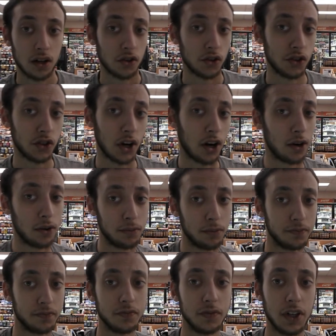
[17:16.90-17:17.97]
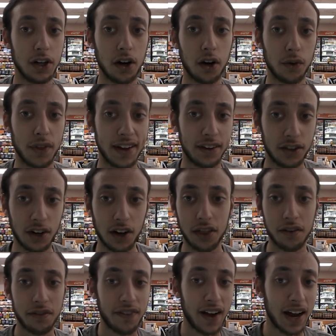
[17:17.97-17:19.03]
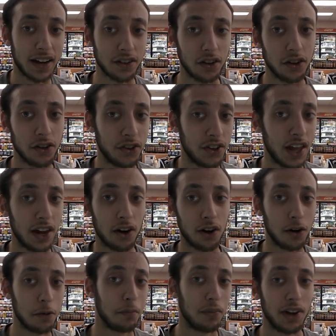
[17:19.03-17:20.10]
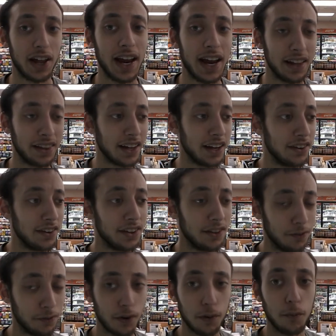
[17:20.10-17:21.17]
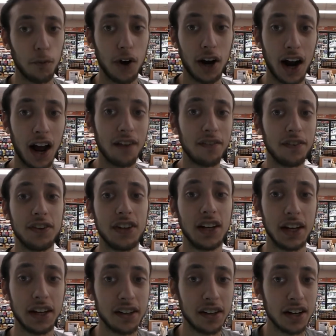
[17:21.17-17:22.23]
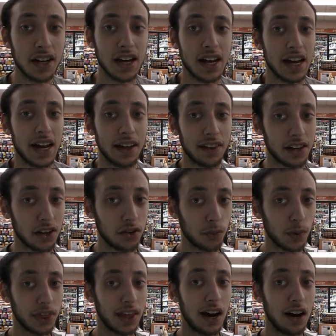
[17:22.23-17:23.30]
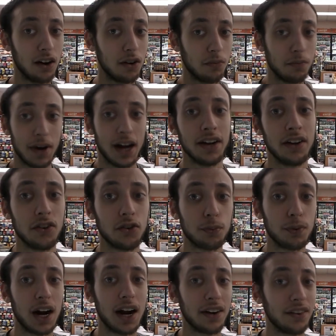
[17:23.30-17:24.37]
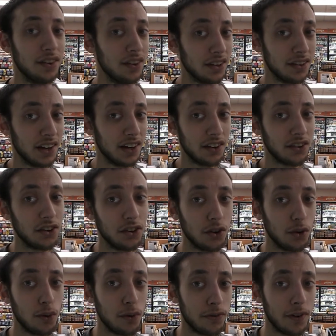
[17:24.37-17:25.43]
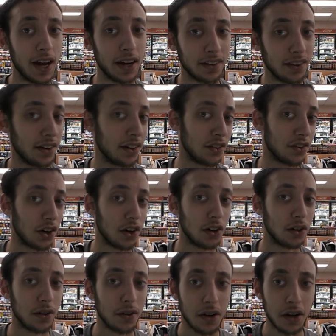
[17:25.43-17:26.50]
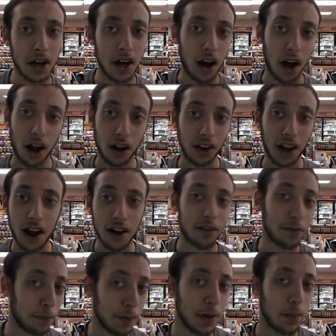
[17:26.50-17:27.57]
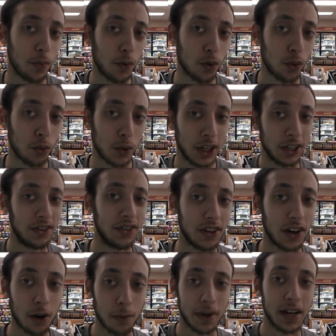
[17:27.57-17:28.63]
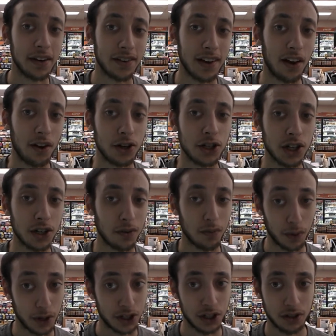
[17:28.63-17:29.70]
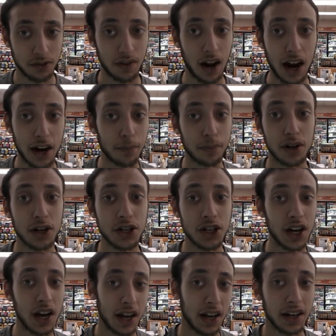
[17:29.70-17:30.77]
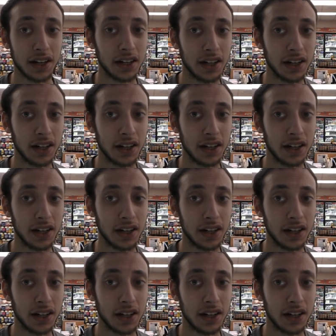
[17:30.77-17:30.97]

So, that's all the factors that are in play, at least from what I've seen, at least with how my dyspraxia takes into effect. And in turn, a lot of people consider me intelligent, which I appreciate.